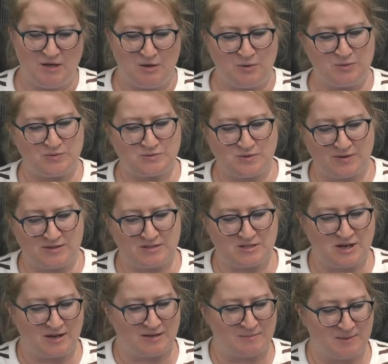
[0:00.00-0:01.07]
who is going to
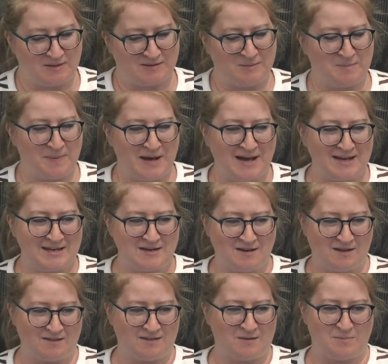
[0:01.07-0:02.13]
talk about the Buy
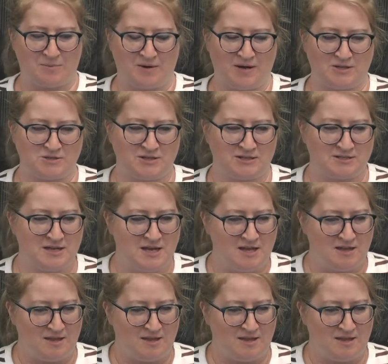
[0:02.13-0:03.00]
Nothing project, and